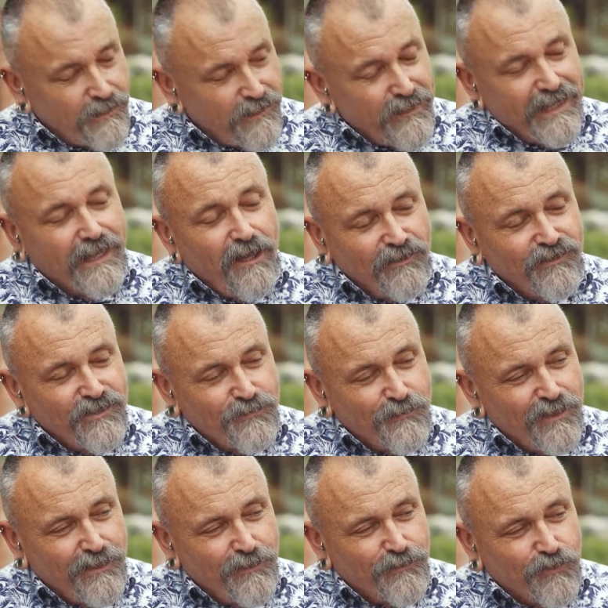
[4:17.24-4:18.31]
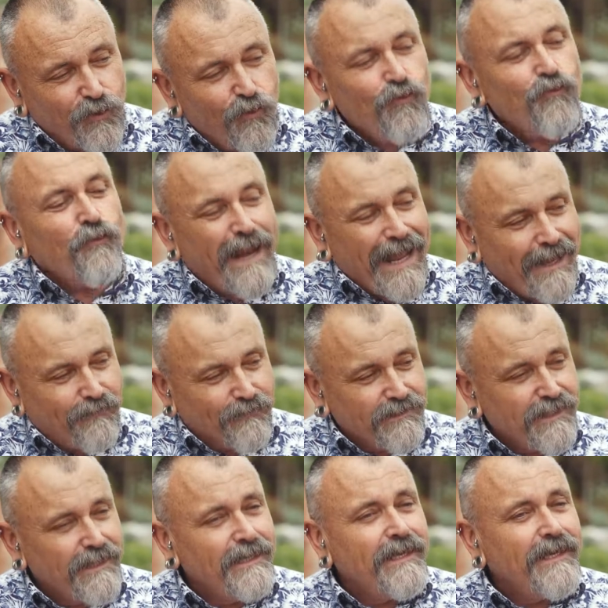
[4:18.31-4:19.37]
So I think Gardeners World all round
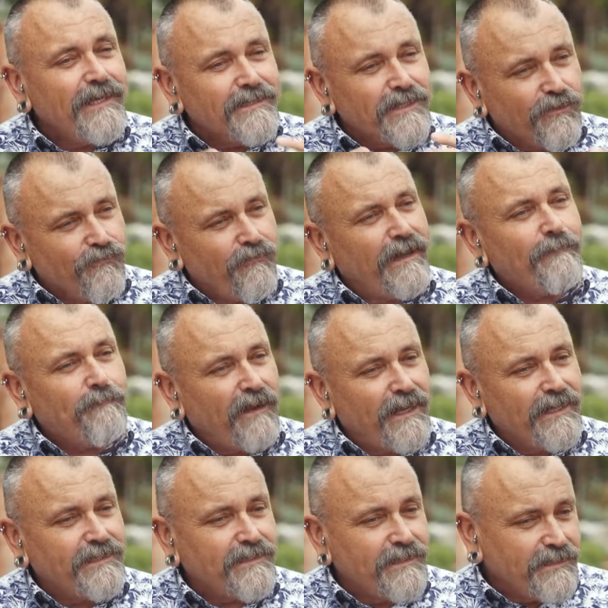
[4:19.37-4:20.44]
is a great place